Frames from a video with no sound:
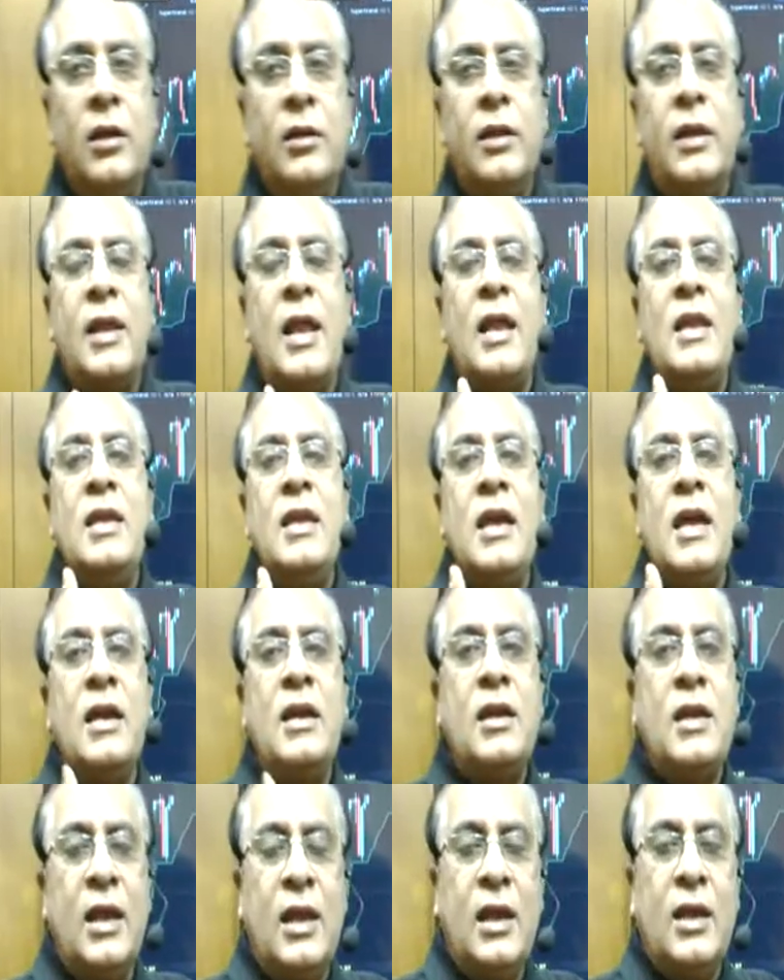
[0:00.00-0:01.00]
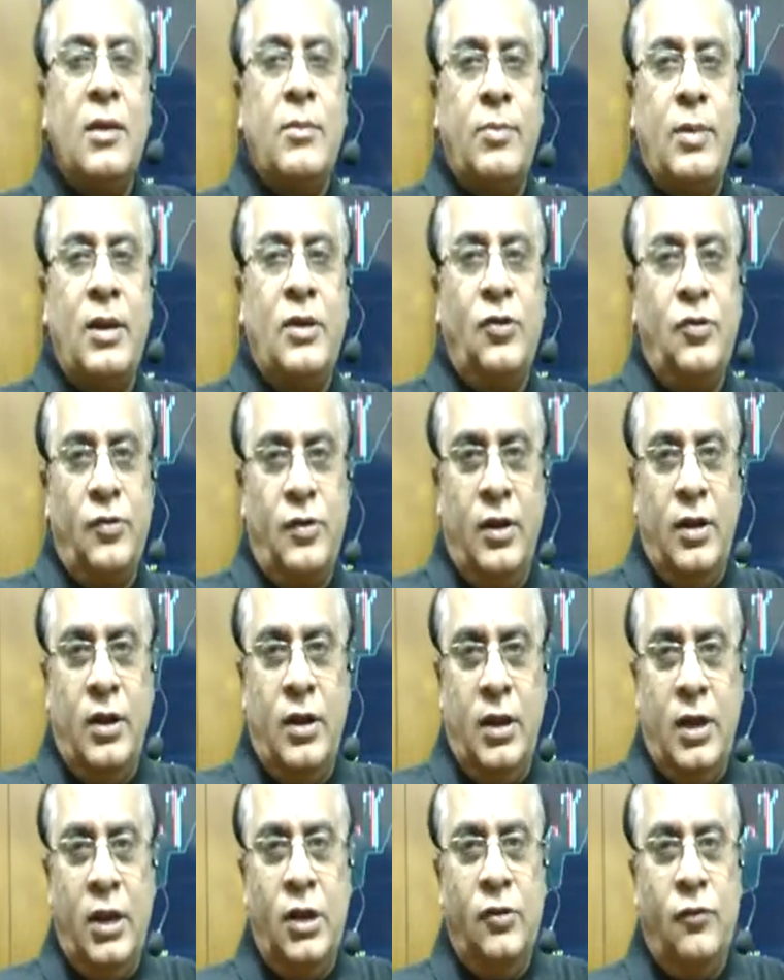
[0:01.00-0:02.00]
the rally can take place
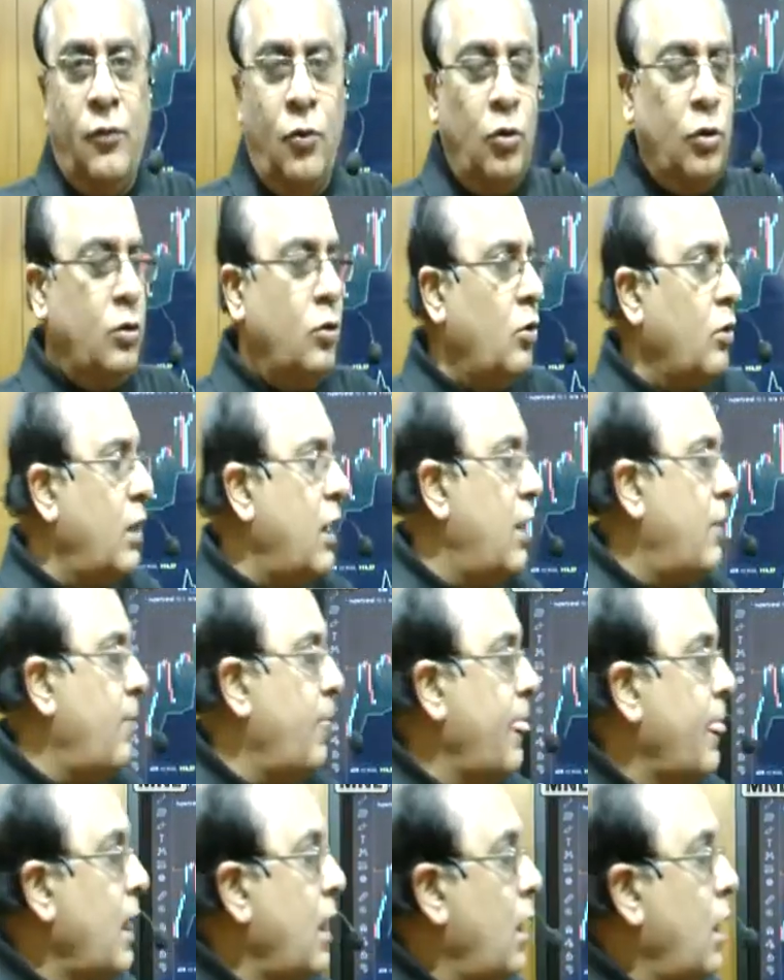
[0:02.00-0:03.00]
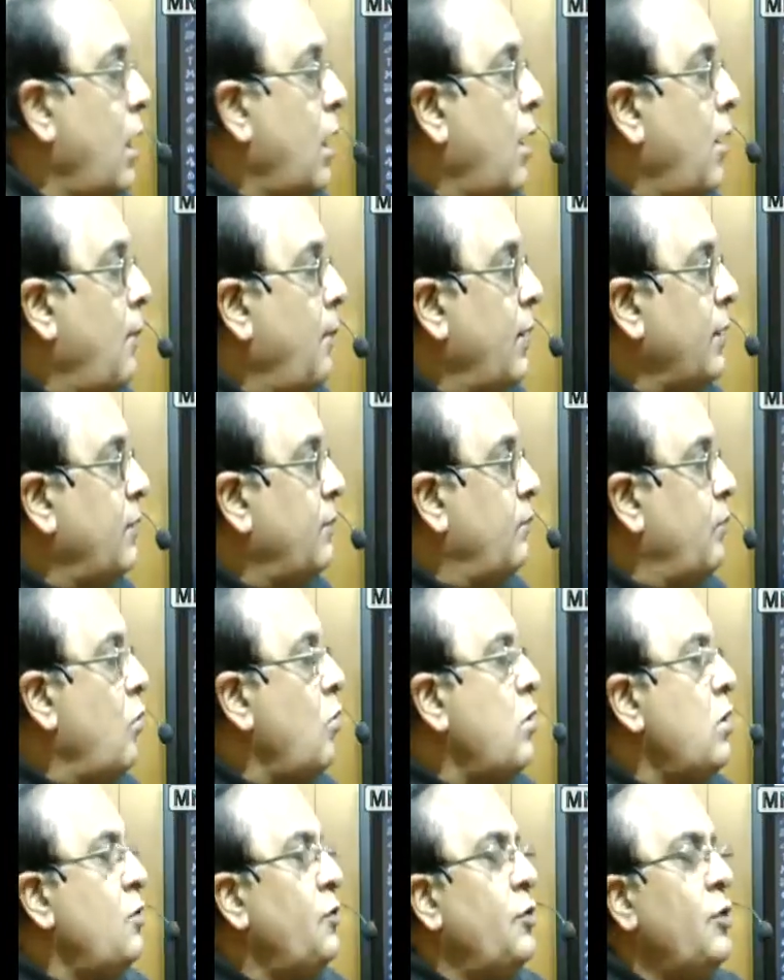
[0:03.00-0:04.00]
henceforth. Okay, but
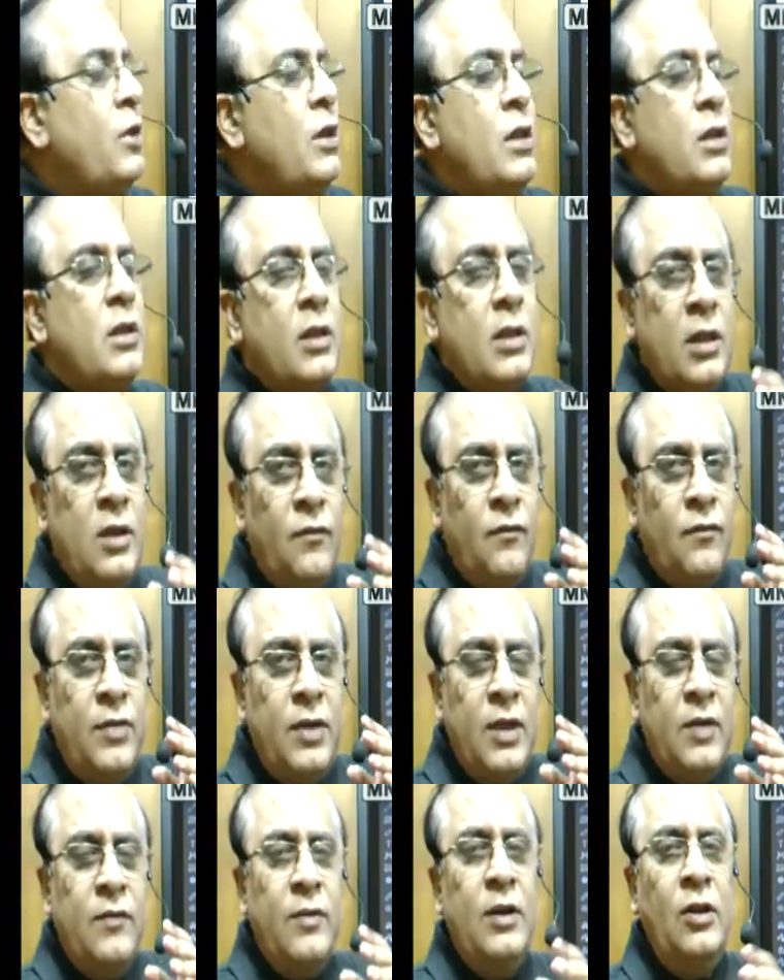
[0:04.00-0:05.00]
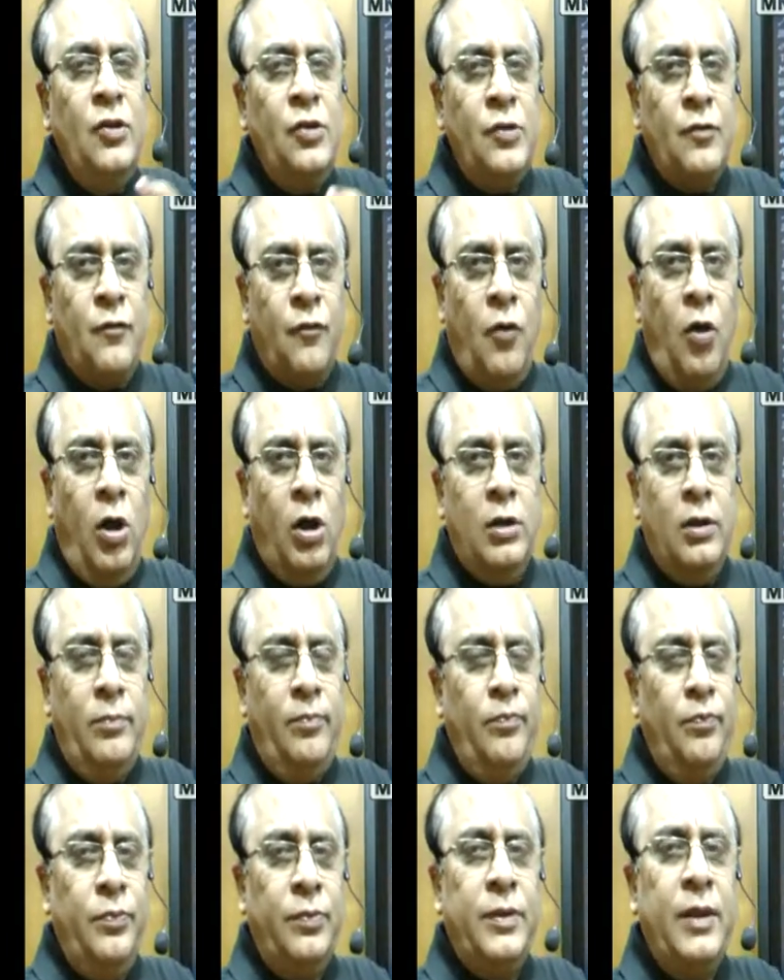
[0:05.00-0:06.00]
more or less, if it is to fall,
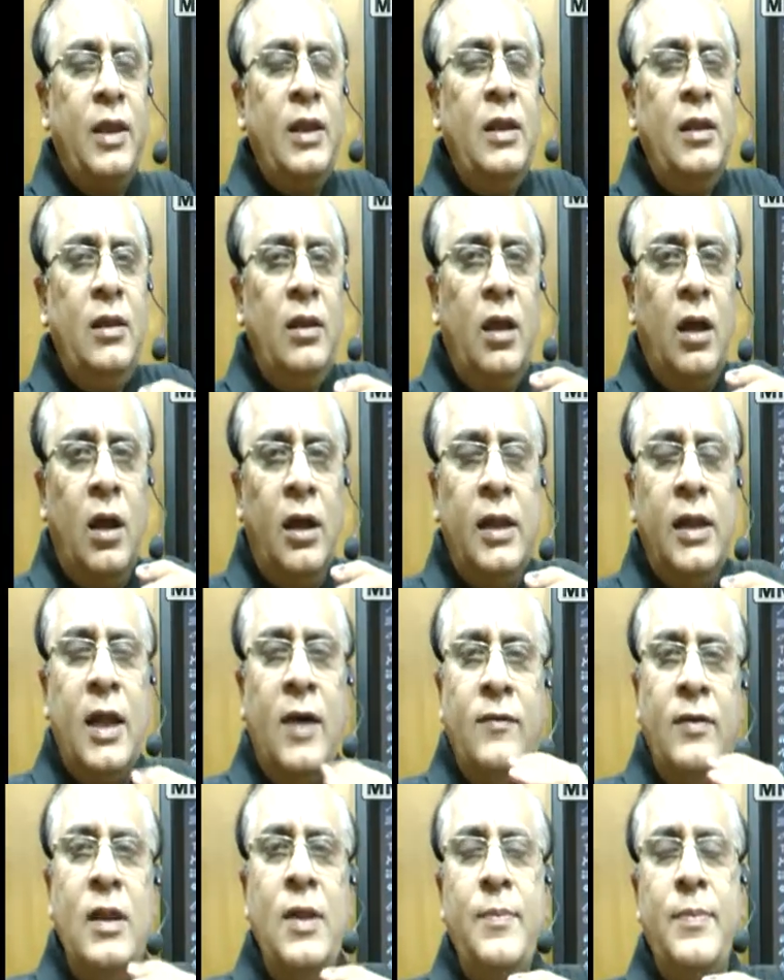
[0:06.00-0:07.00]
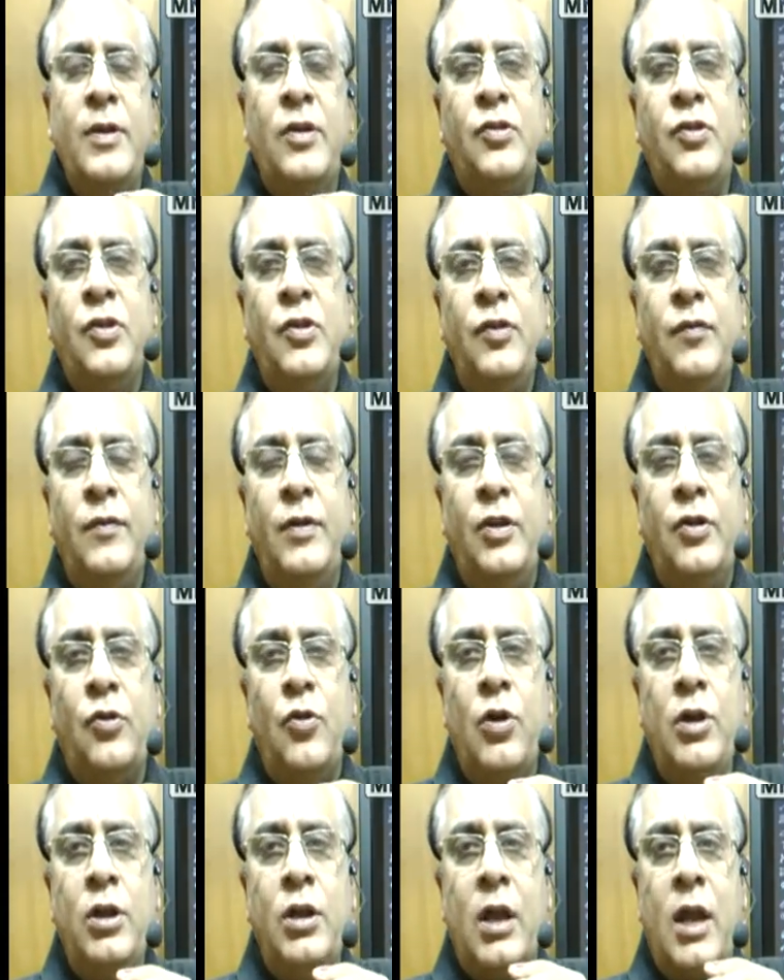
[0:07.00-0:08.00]
then on an hourly basis, if it is
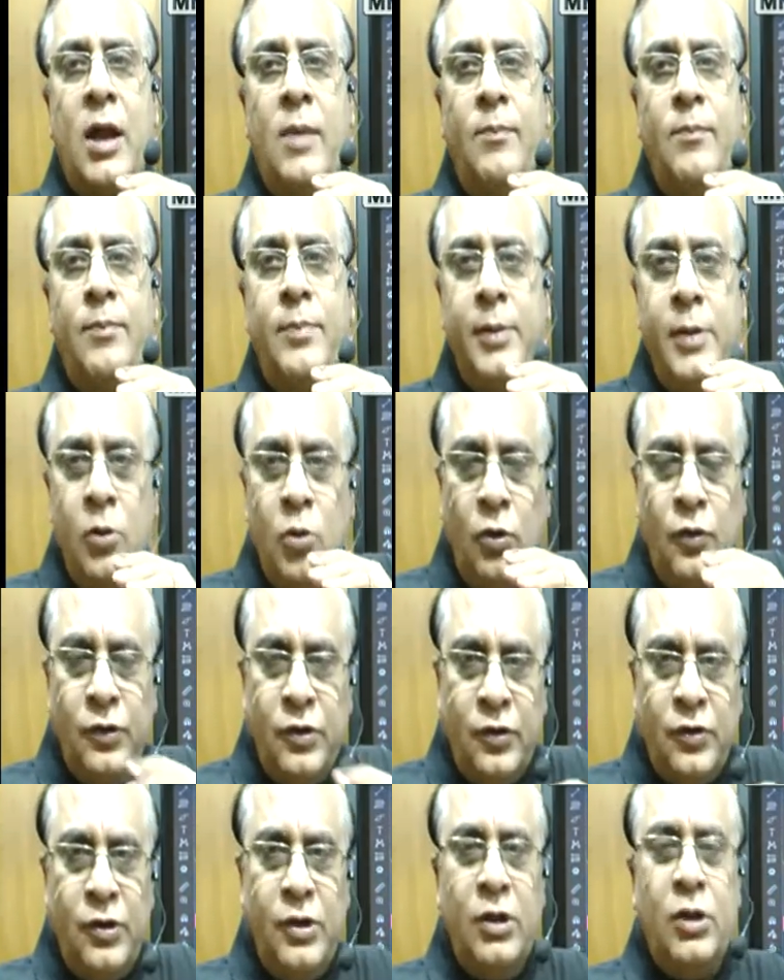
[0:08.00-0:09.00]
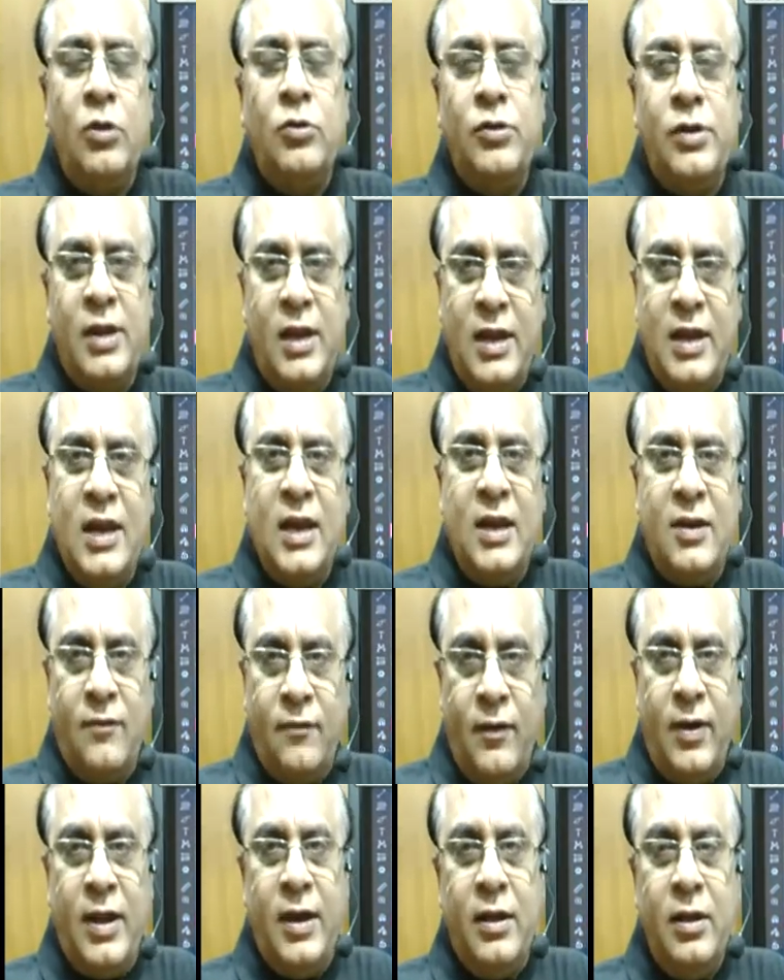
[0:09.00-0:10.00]
going to come below
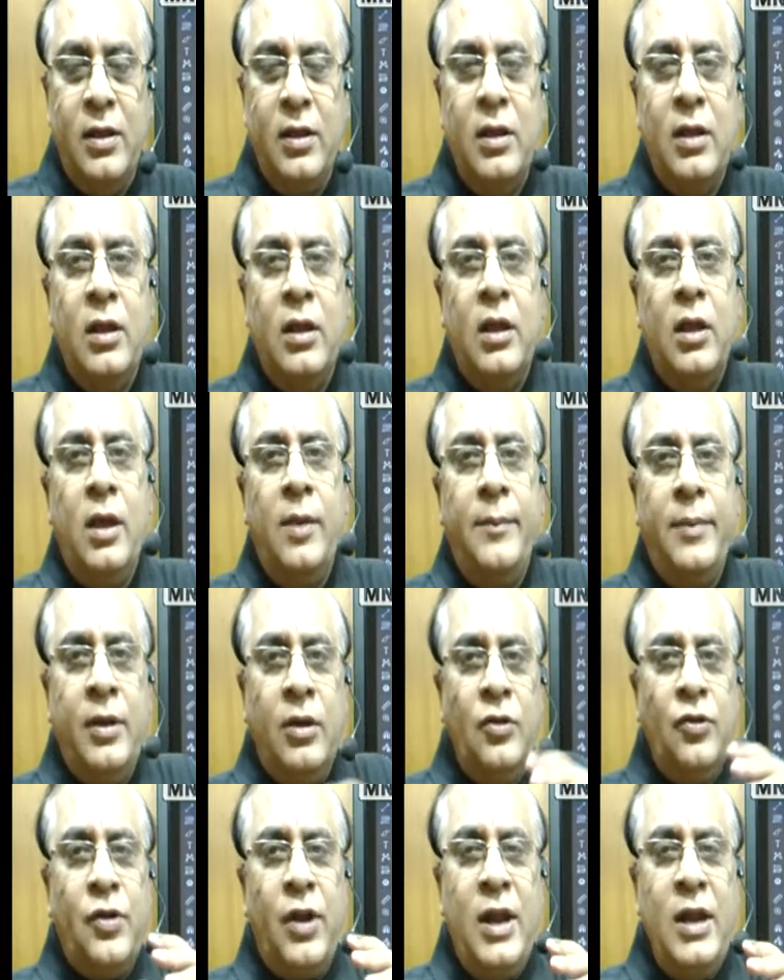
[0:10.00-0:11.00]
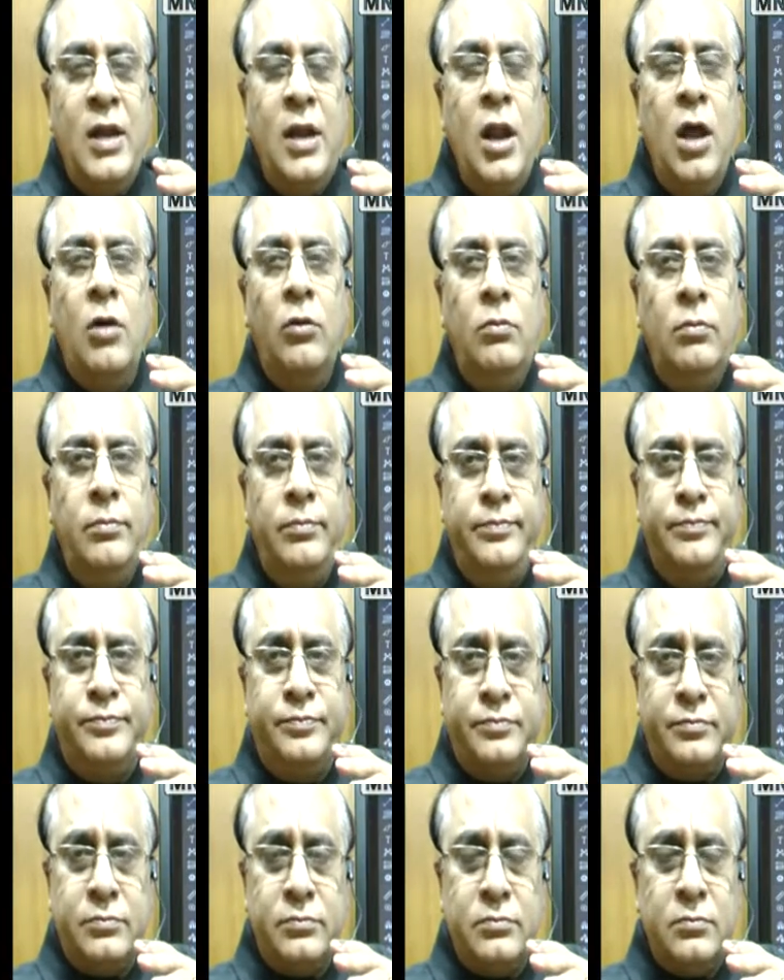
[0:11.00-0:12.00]
16,985, because right now
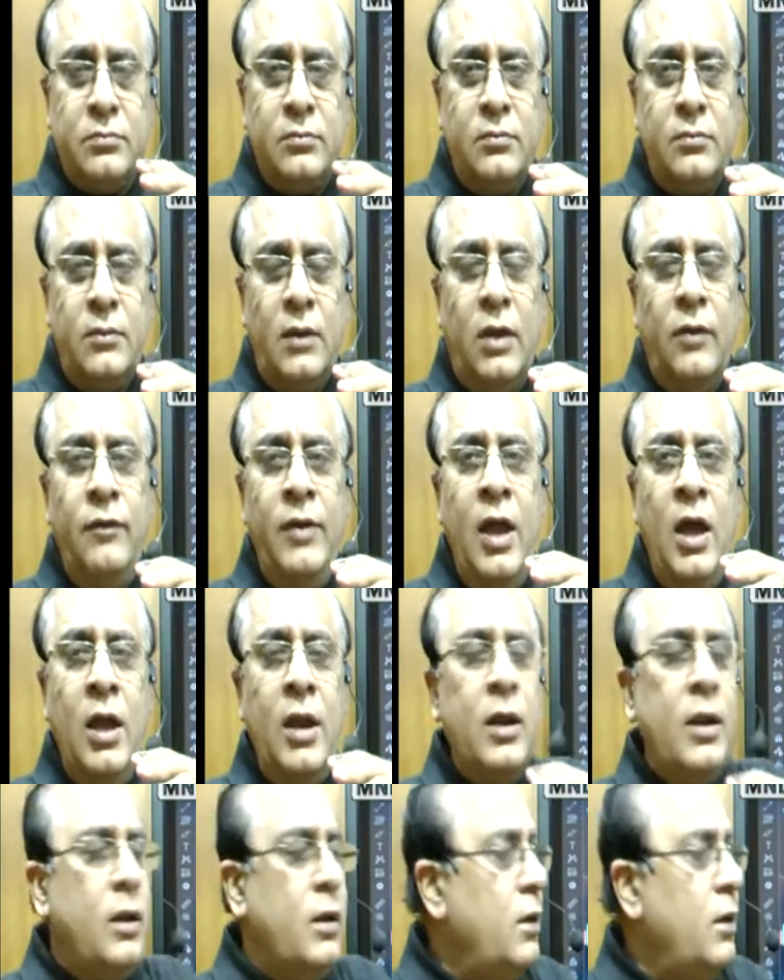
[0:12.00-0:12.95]
we are